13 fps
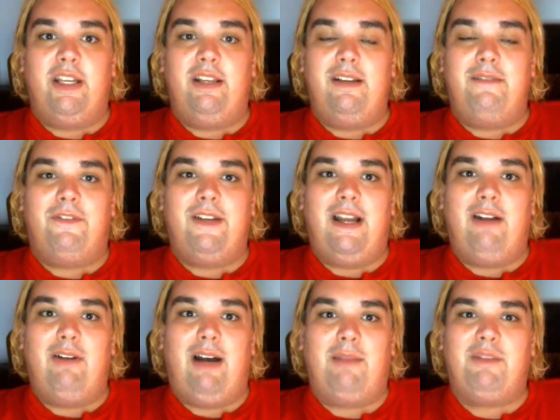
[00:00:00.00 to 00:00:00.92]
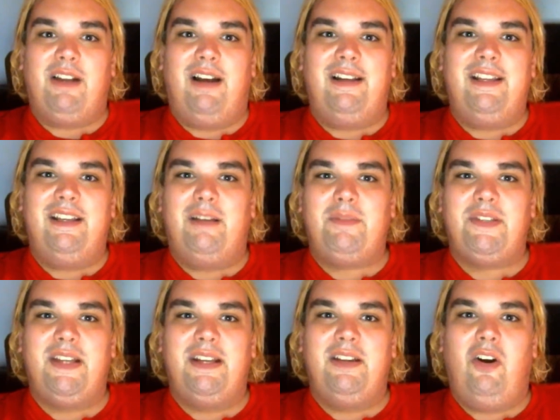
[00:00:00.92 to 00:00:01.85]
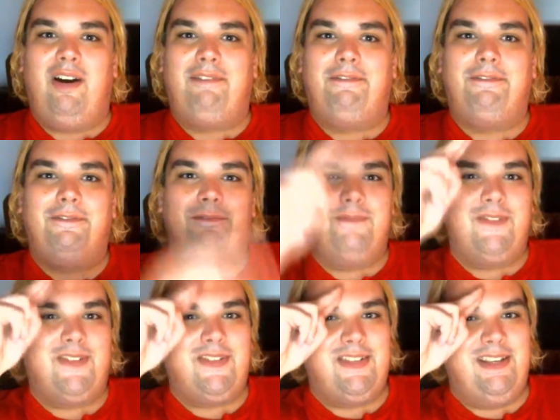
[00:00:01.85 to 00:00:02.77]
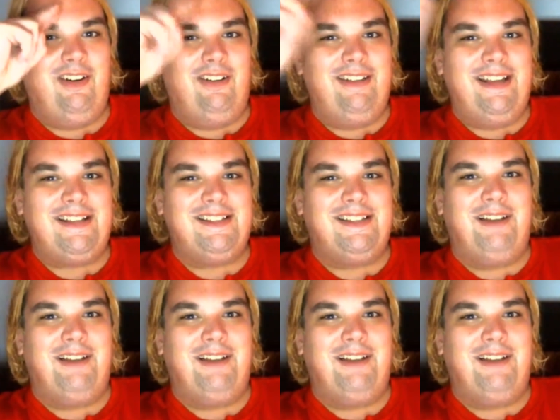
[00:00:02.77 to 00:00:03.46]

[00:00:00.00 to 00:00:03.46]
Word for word: And for now, I'm Connie and I'm signing off. See y'all next time.